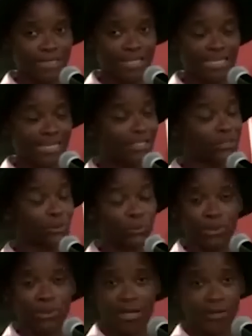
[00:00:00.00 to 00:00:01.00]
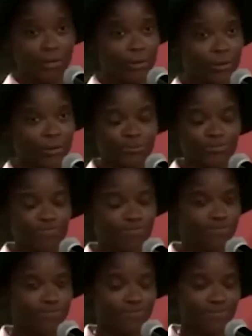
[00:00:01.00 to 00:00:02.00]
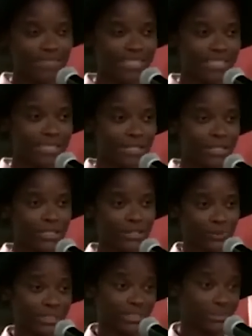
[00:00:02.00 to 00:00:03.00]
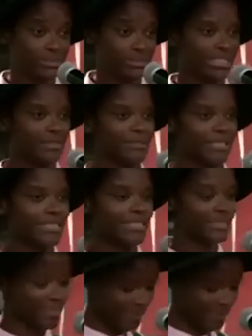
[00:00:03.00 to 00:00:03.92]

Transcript: and that's all I know. So as you see me,